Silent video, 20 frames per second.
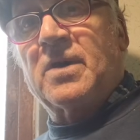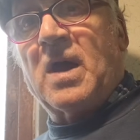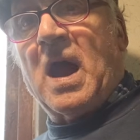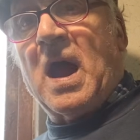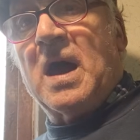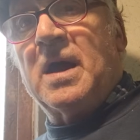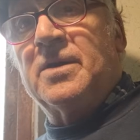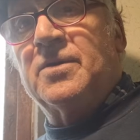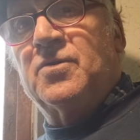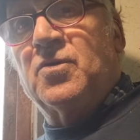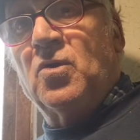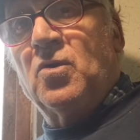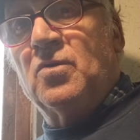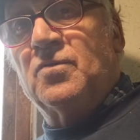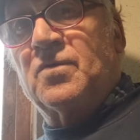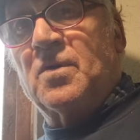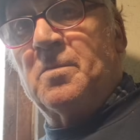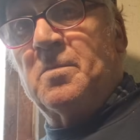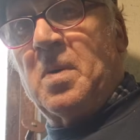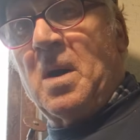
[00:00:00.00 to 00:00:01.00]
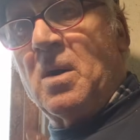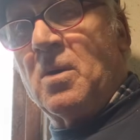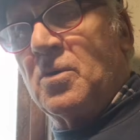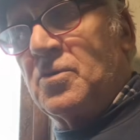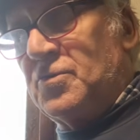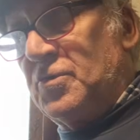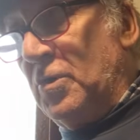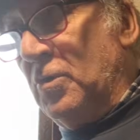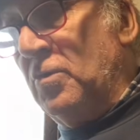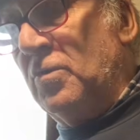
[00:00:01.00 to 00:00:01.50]
hand tools and power
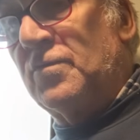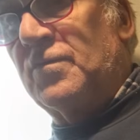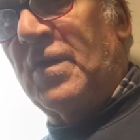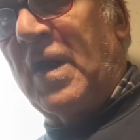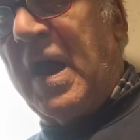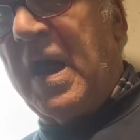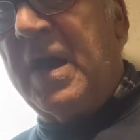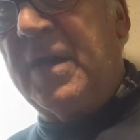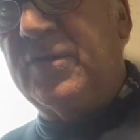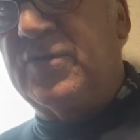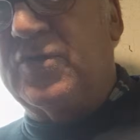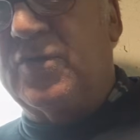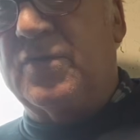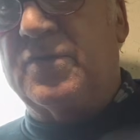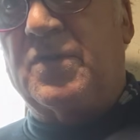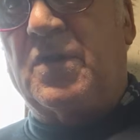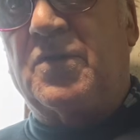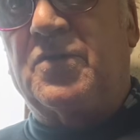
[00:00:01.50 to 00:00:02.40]
tools, and sure, the